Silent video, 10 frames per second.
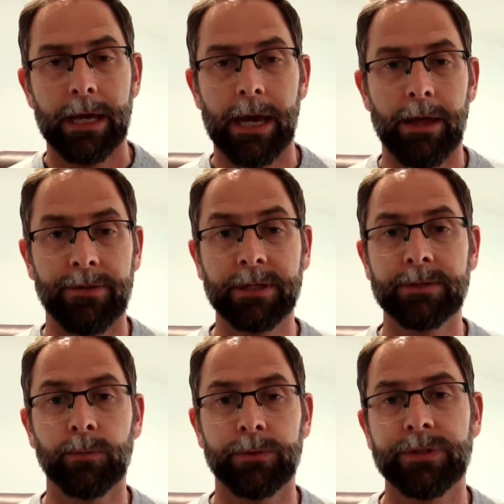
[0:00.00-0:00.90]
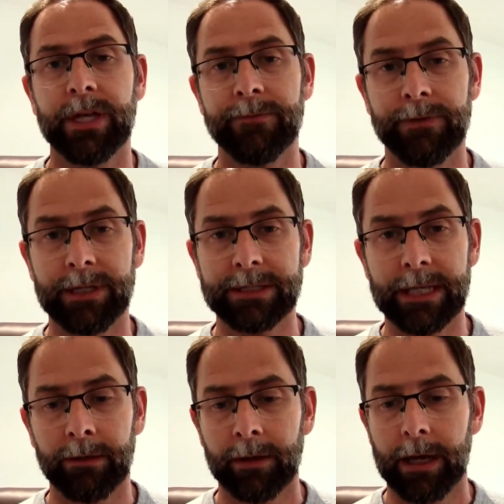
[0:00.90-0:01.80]
Thanks once again for
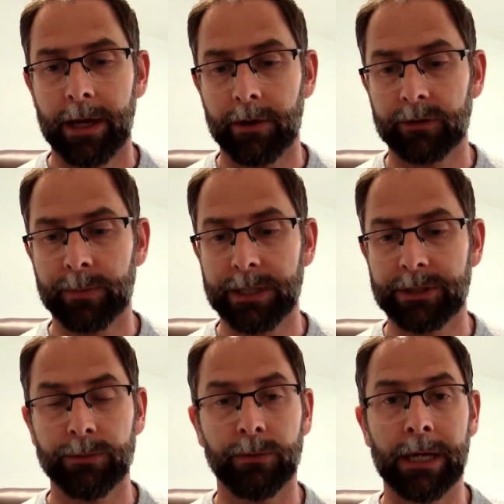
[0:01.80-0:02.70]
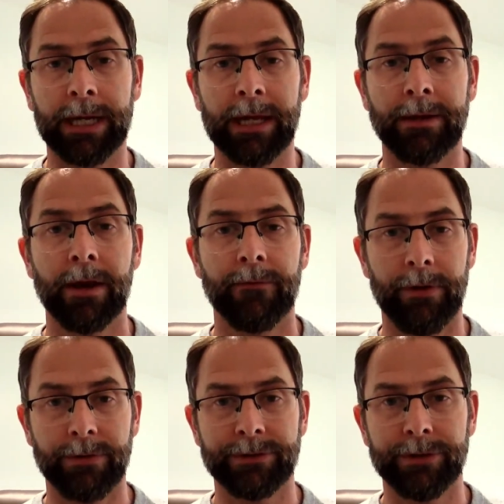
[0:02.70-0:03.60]
listening, and I'll speak to you again
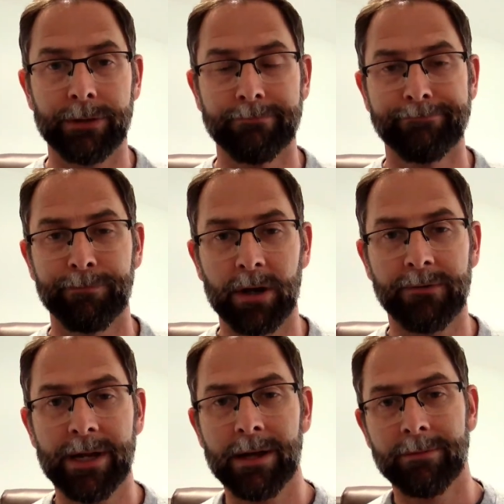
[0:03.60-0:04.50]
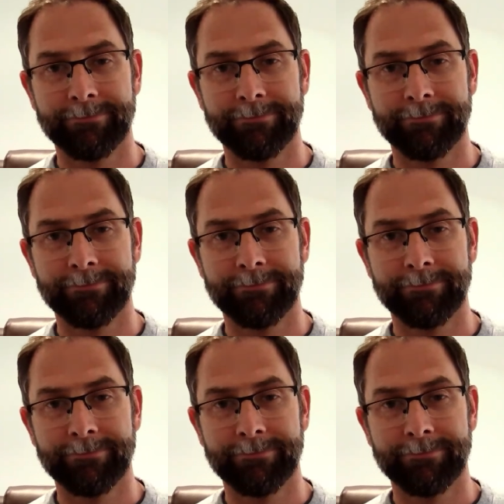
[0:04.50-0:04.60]
very soon. Bye for now.